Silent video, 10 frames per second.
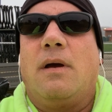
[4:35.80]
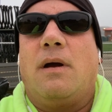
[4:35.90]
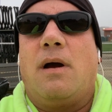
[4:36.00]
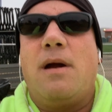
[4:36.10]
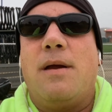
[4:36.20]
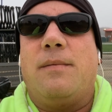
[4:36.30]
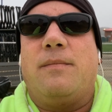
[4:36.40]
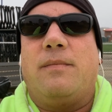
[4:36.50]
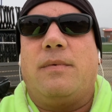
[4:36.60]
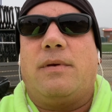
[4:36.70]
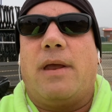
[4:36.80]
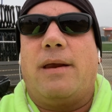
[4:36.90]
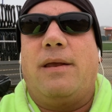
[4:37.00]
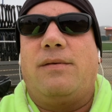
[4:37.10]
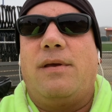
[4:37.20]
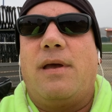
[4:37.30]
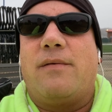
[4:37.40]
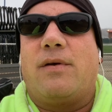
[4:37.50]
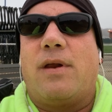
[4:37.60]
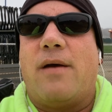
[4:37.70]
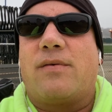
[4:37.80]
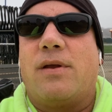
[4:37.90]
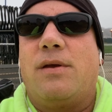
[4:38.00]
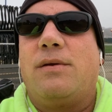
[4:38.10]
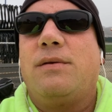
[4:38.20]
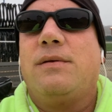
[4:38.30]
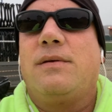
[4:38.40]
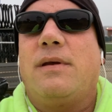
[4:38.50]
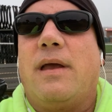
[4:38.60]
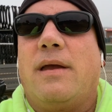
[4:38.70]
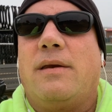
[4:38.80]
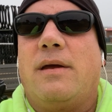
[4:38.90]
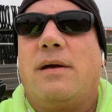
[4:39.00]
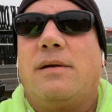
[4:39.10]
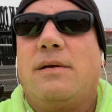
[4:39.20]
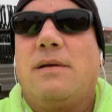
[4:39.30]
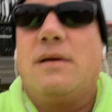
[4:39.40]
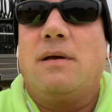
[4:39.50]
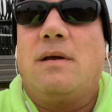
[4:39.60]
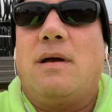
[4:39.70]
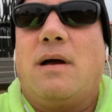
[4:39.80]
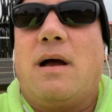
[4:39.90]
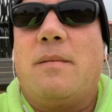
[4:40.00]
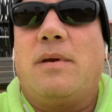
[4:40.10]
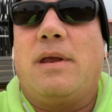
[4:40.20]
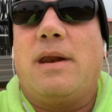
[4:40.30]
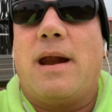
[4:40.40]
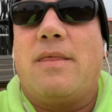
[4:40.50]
All right, take it easy. Have a good afternoon. And I'm going to get out of